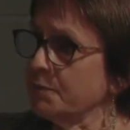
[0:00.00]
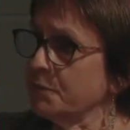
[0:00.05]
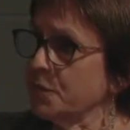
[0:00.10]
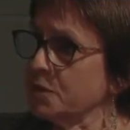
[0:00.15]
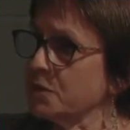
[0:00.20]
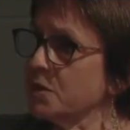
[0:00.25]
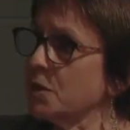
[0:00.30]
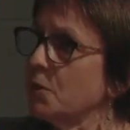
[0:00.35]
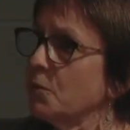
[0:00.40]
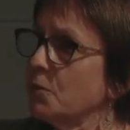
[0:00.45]

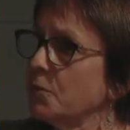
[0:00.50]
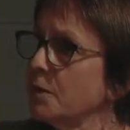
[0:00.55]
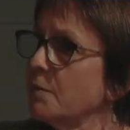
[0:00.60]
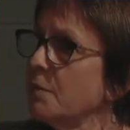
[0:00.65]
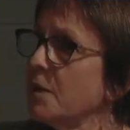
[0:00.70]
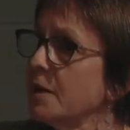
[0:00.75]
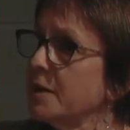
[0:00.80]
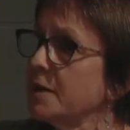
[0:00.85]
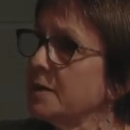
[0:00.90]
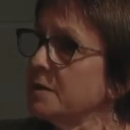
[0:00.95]
your soul, your
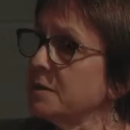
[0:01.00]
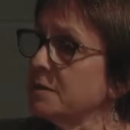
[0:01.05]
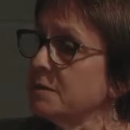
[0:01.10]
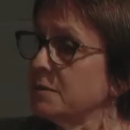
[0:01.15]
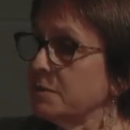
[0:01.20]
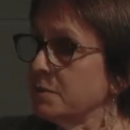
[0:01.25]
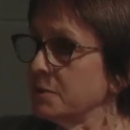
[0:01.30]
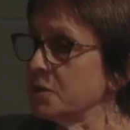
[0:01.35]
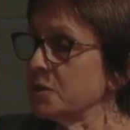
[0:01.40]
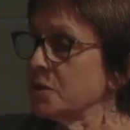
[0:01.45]
mind and
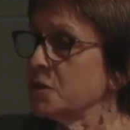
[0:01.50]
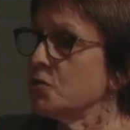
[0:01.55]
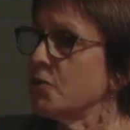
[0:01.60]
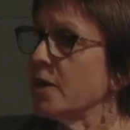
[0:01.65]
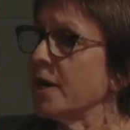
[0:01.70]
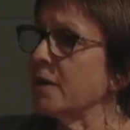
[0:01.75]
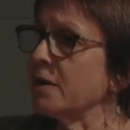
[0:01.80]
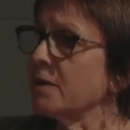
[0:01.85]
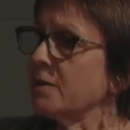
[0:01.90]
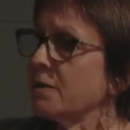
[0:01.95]
your
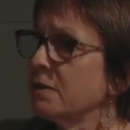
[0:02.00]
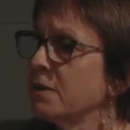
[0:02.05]
strength,